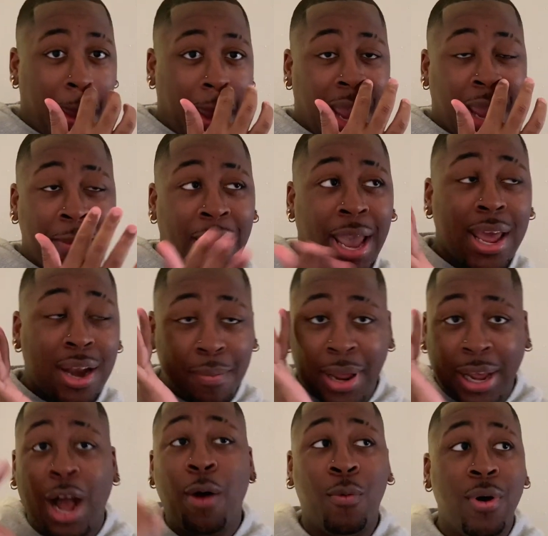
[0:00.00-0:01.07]
In my head, I'm like,
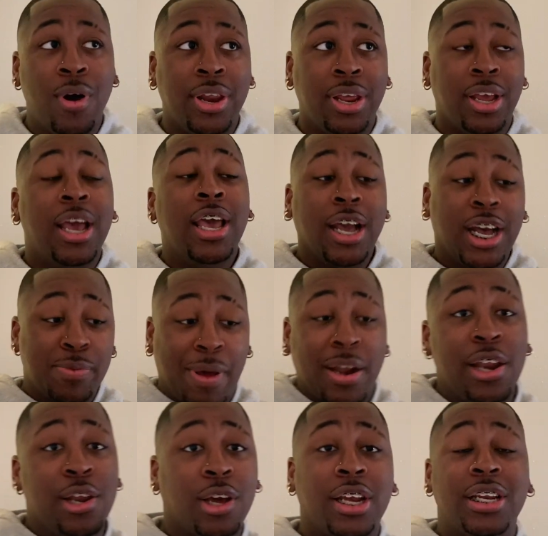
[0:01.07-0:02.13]
I want it. Because by
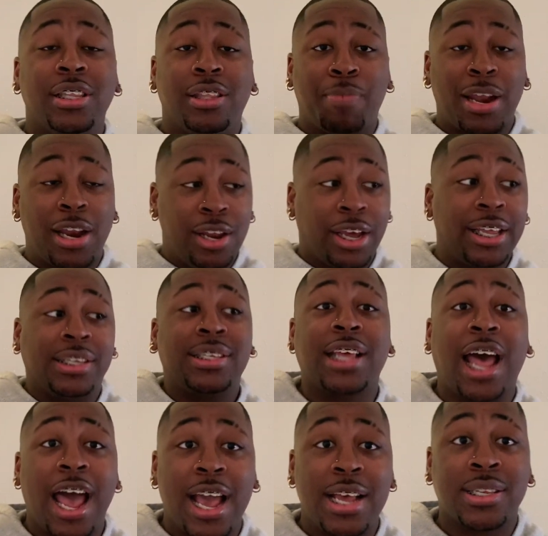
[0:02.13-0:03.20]
the look and
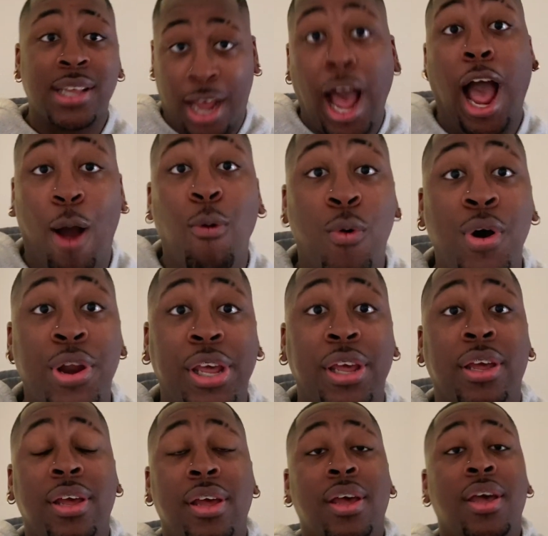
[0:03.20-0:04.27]
size, I want it.
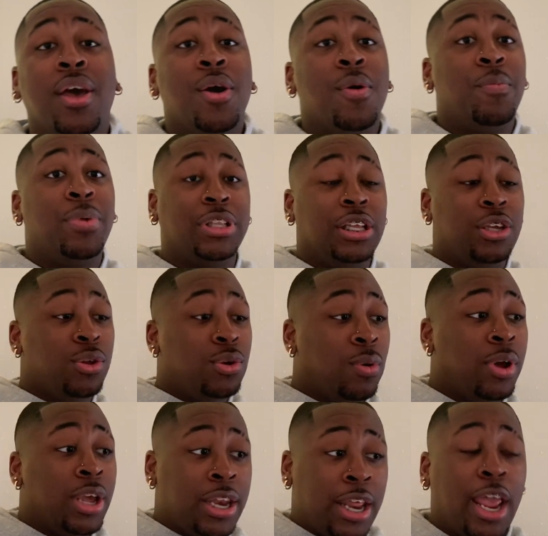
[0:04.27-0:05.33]
But then, you
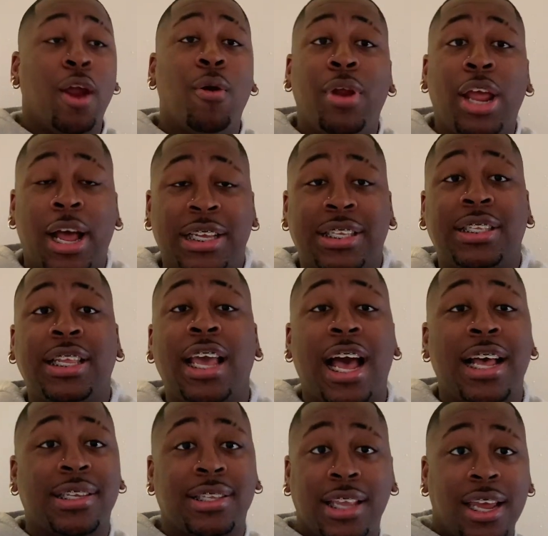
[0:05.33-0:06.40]
know, in the area I
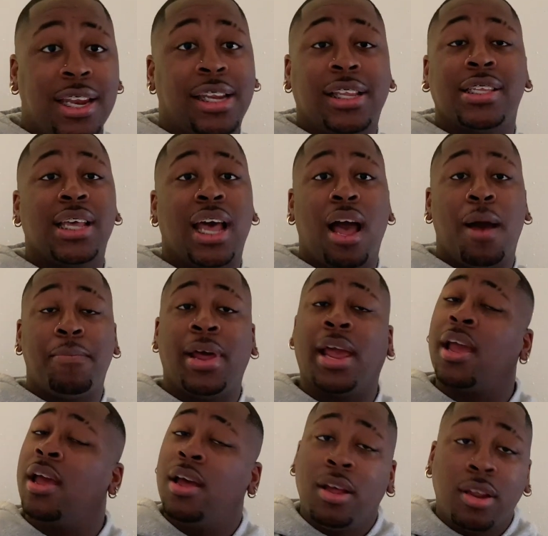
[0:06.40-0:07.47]
stayed at the time, I'm like,
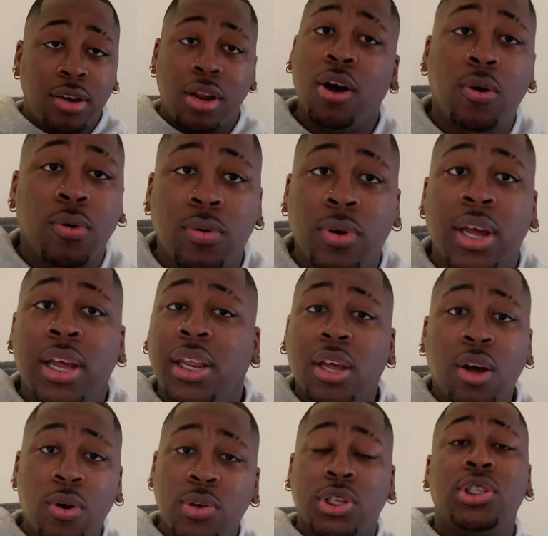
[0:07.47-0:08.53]
no, these
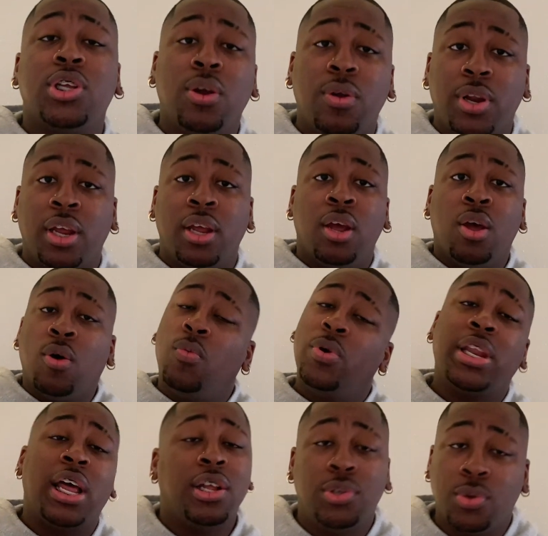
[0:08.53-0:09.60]
hoes are dirty. We're
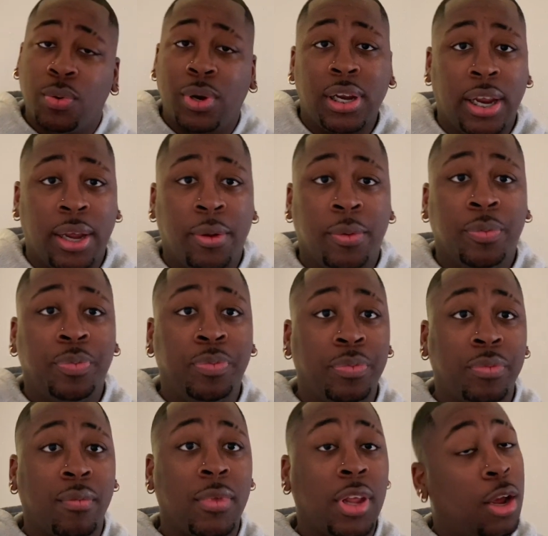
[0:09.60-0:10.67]
not doing it.
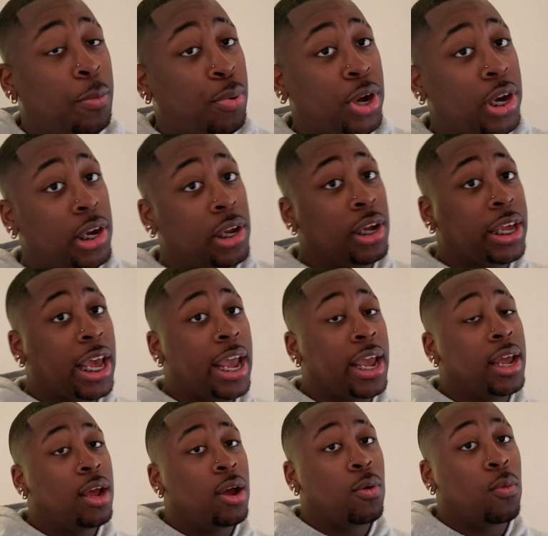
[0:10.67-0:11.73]
Pretty to look
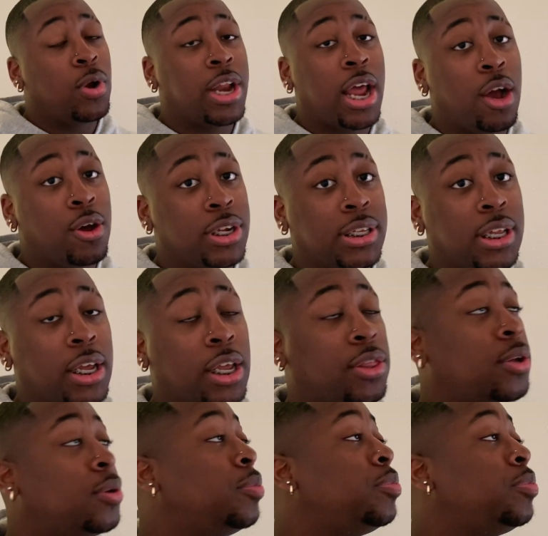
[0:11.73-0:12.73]
at, we're not going to suck it, though.